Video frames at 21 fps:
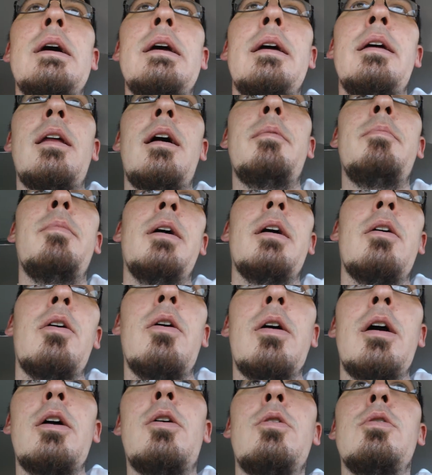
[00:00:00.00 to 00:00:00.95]
And I'm like,
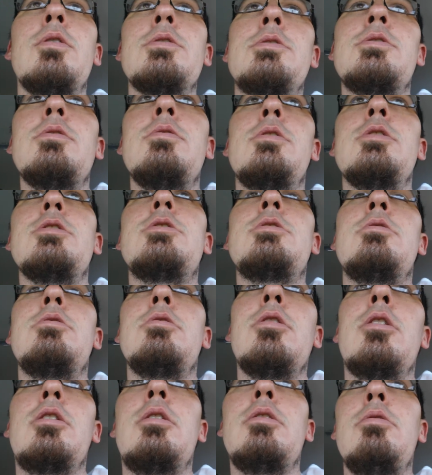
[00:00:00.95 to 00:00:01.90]
okay, cool. So just
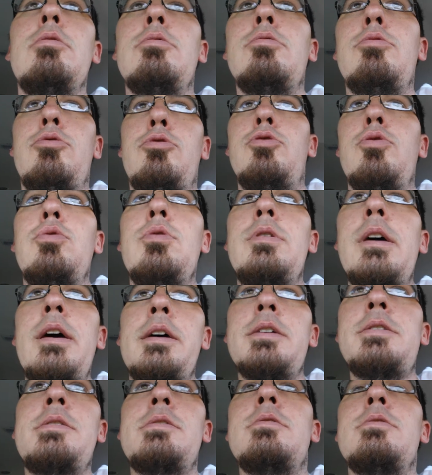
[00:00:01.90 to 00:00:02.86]
do
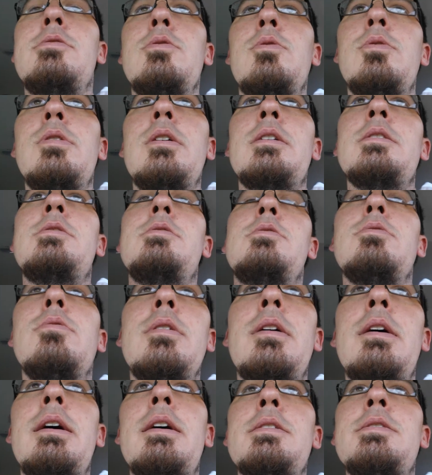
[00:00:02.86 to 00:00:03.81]
this, do this,
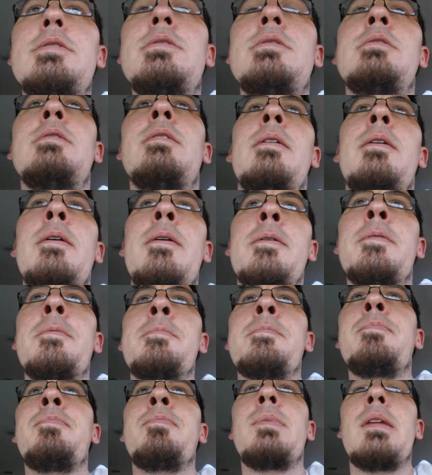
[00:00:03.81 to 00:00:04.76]
do this.
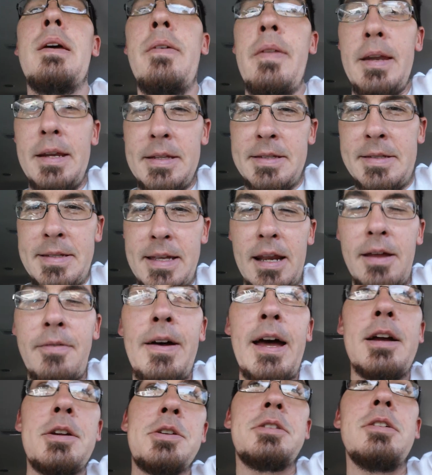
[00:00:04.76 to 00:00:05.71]
And then instead
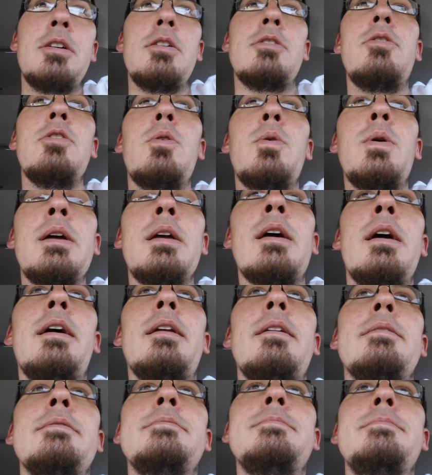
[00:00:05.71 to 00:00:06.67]
of actually doing
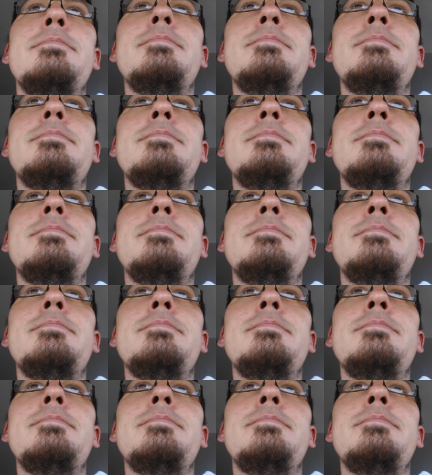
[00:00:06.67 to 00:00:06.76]
it,